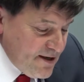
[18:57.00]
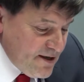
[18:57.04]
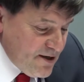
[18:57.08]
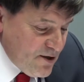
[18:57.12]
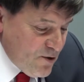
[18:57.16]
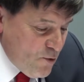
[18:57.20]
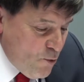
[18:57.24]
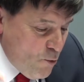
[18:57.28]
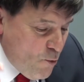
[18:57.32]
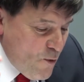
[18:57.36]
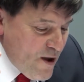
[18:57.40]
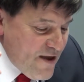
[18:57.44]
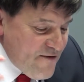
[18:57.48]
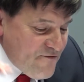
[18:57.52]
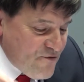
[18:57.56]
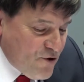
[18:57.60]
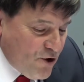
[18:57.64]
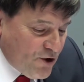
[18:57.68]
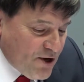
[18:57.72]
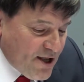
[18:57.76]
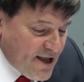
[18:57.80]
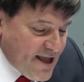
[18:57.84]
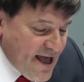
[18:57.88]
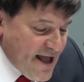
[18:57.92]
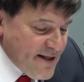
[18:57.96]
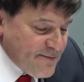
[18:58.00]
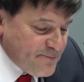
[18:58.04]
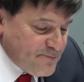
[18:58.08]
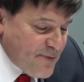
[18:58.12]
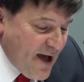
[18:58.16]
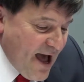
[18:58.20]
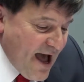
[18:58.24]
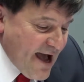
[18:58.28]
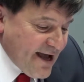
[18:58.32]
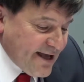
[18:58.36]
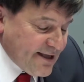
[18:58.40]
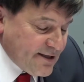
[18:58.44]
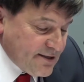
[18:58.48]
We've got to get
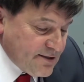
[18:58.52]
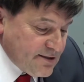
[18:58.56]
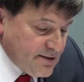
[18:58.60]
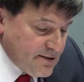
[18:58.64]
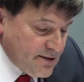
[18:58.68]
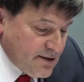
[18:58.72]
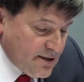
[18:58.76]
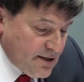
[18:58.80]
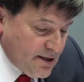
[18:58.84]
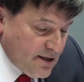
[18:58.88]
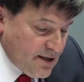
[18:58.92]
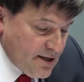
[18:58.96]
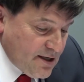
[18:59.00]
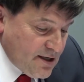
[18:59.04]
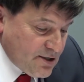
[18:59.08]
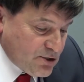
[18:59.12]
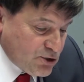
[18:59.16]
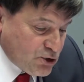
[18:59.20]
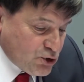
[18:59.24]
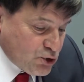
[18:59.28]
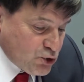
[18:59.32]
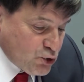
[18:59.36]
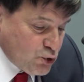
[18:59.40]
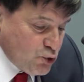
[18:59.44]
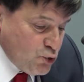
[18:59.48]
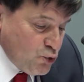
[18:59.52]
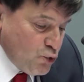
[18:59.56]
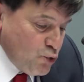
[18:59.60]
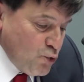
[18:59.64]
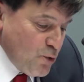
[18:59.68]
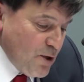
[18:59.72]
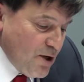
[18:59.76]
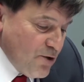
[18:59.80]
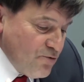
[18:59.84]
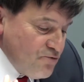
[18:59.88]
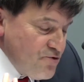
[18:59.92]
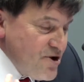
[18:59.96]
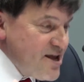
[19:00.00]
back
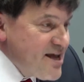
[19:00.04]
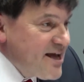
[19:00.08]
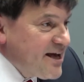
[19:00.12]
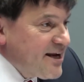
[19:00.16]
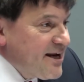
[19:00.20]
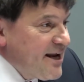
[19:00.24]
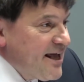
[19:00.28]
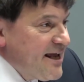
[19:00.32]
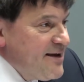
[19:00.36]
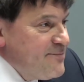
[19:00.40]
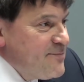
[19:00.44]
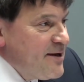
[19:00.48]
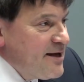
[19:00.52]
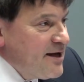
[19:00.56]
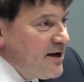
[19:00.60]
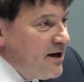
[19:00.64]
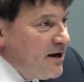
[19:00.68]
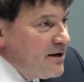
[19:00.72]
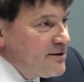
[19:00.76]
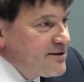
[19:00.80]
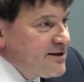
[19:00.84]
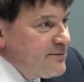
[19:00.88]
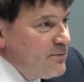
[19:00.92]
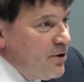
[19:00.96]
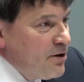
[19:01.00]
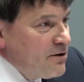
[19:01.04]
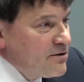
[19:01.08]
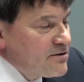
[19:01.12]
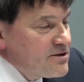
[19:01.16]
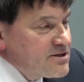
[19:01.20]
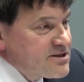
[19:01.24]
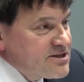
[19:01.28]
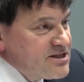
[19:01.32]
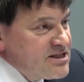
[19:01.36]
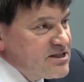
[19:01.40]
to reclaiming our democracies,